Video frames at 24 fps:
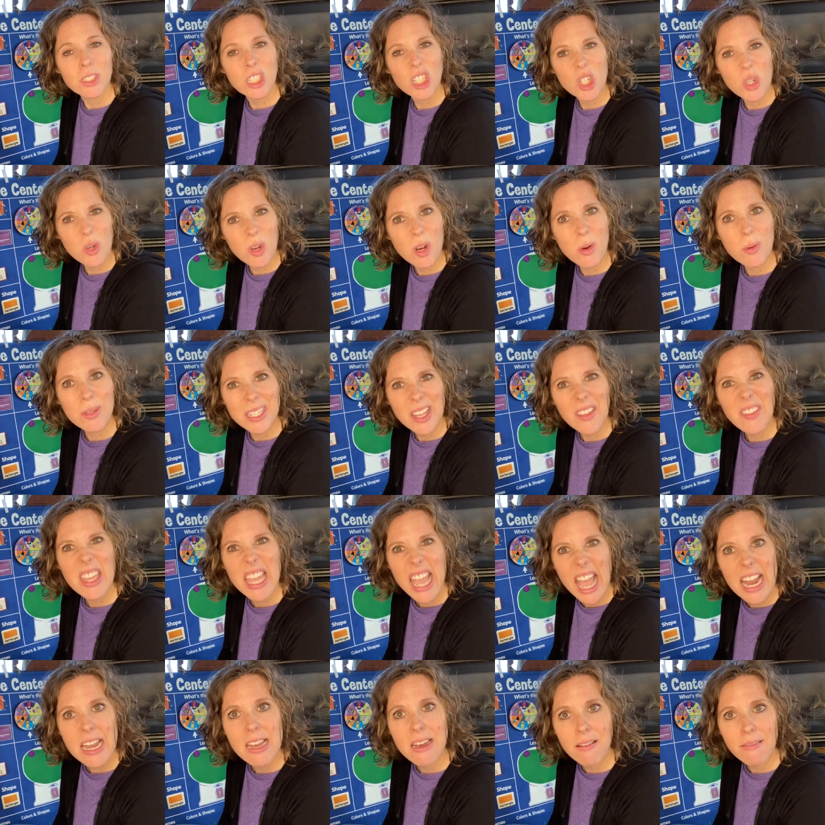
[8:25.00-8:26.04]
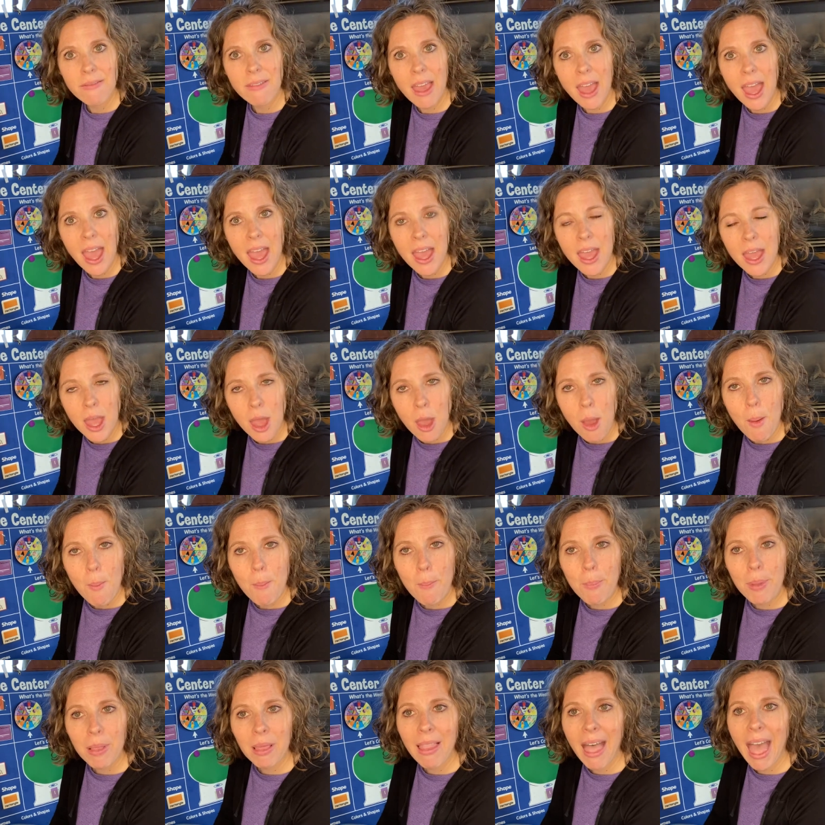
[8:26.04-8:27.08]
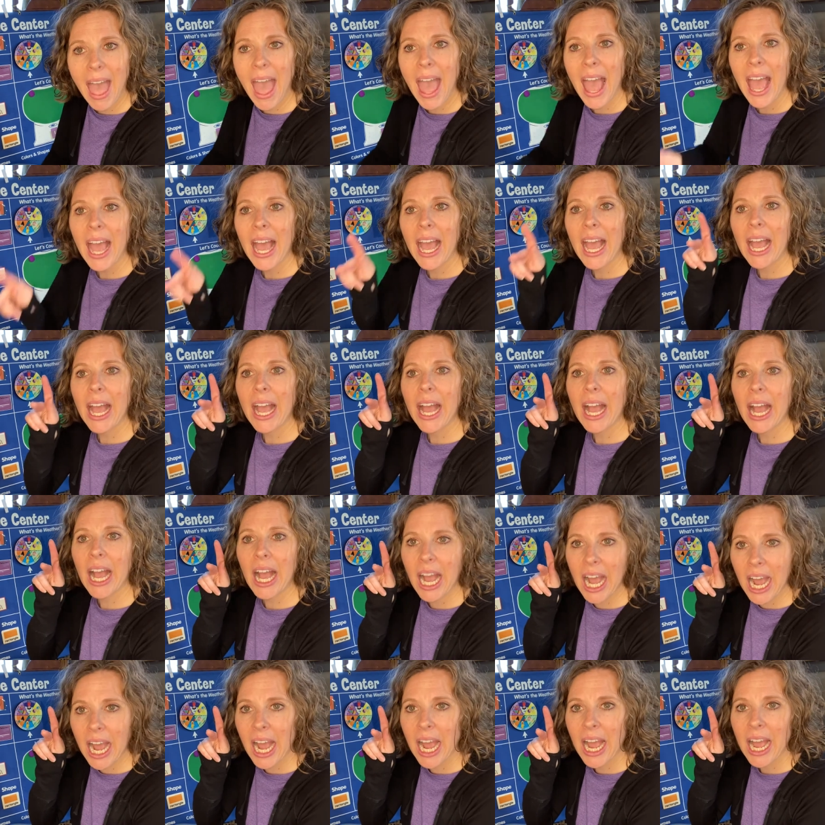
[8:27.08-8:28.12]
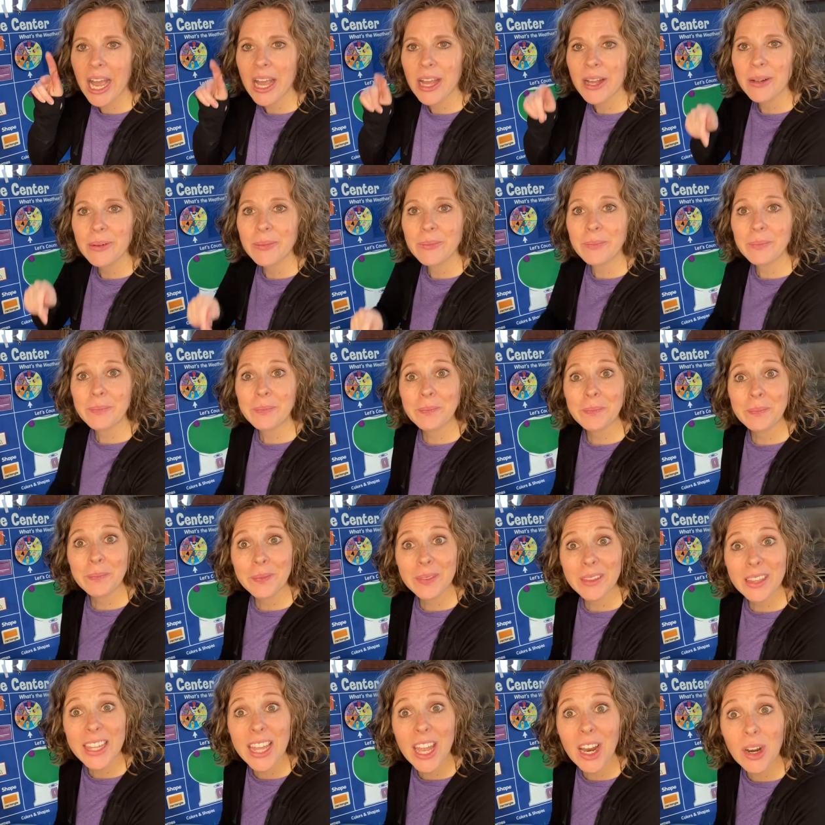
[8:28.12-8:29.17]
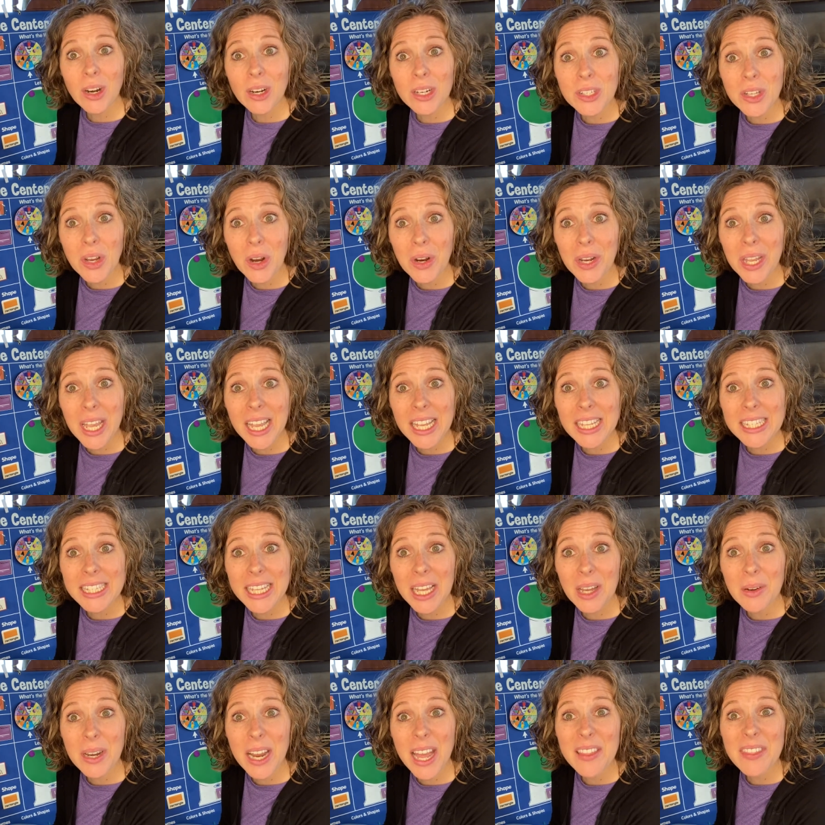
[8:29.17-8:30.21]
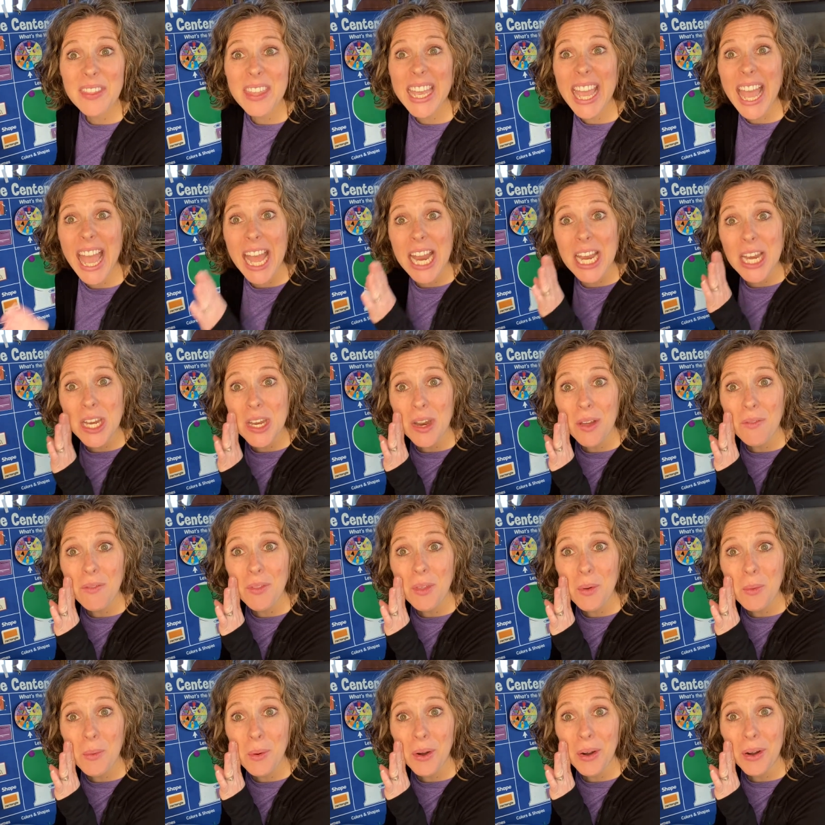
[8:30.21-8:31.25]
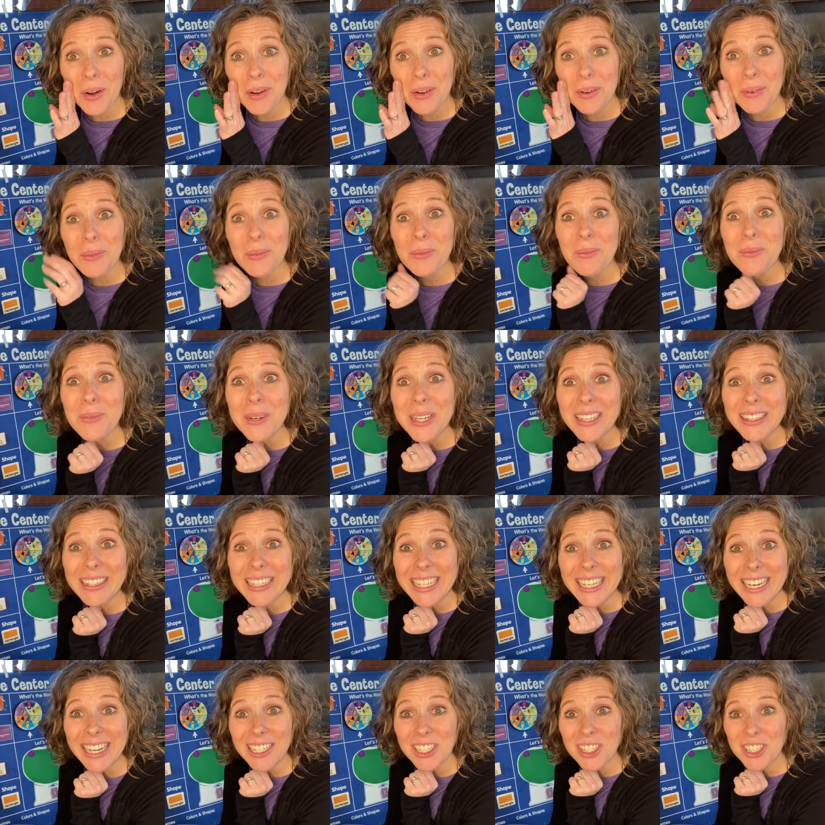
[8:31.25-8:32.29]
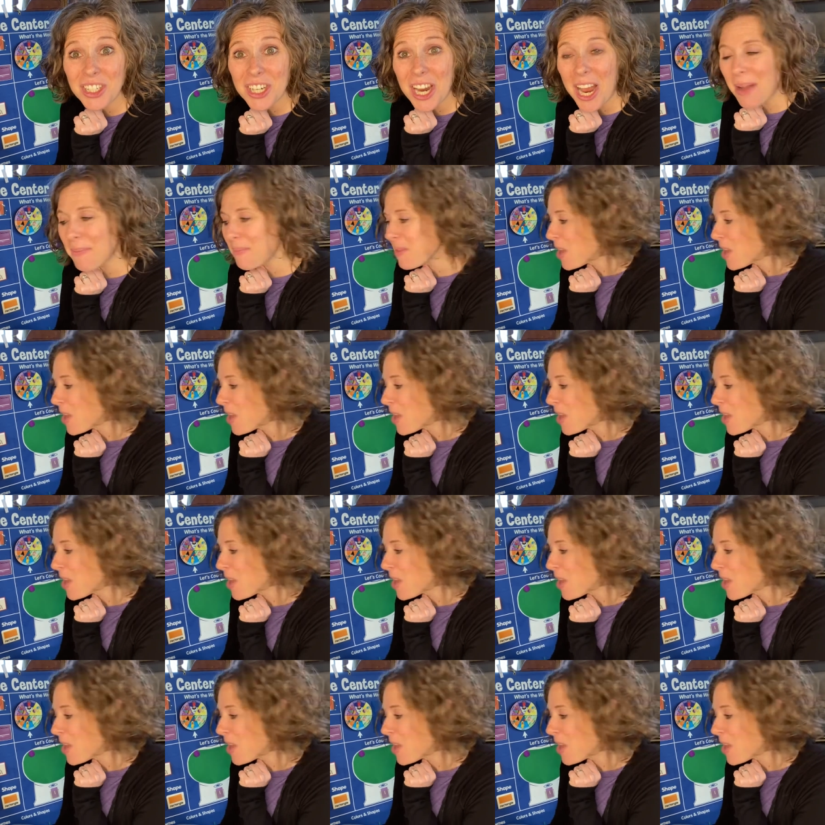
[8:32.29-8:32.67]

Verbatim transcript: Did you hear what's at the end of that? Black. There is our K sound at the end of the word. Really nice job.